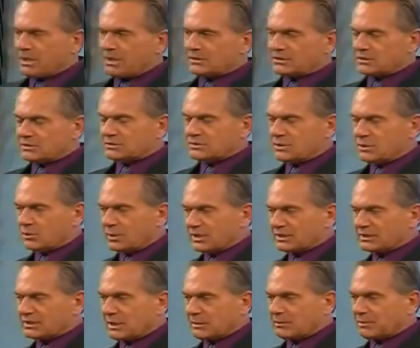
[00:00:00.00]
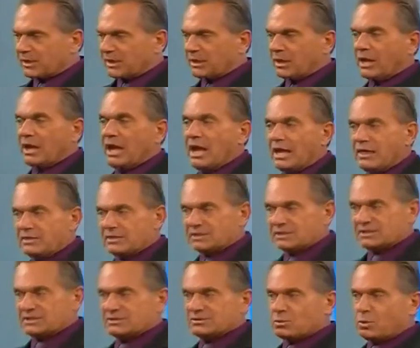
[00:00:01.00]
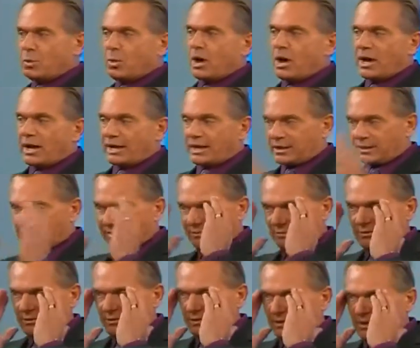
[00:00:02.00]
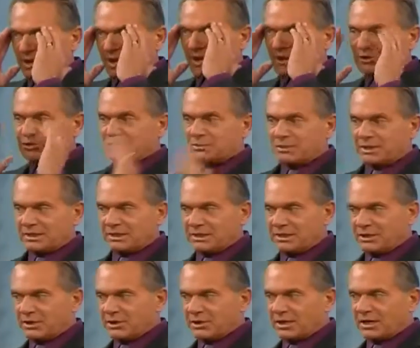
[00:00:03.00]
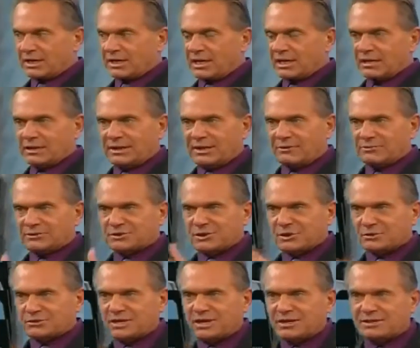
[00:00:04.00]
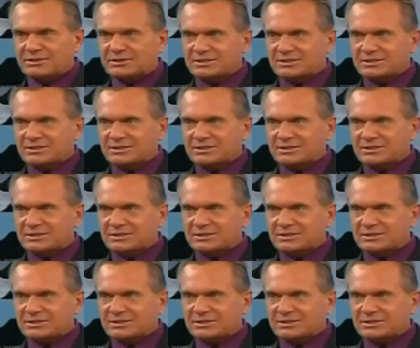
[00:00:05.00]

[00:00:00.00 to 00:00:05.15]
means it's doing something, and this is why ultimately you're going to get a lift. So tell